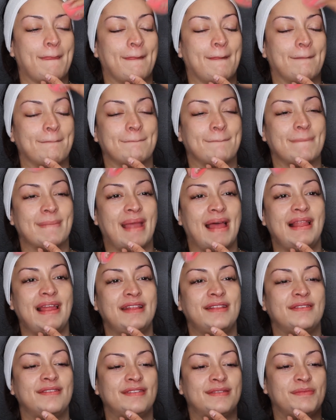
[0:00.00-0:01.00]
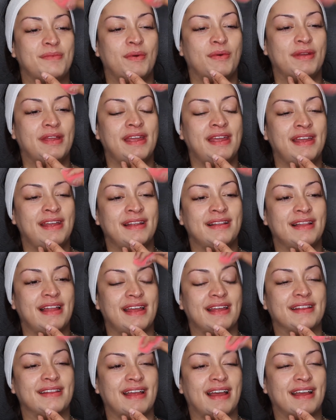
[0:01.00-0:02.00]
But I personally like to put
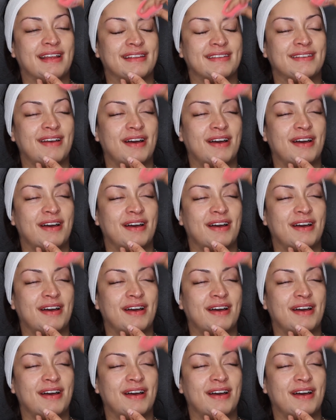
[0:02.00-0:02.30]
about half a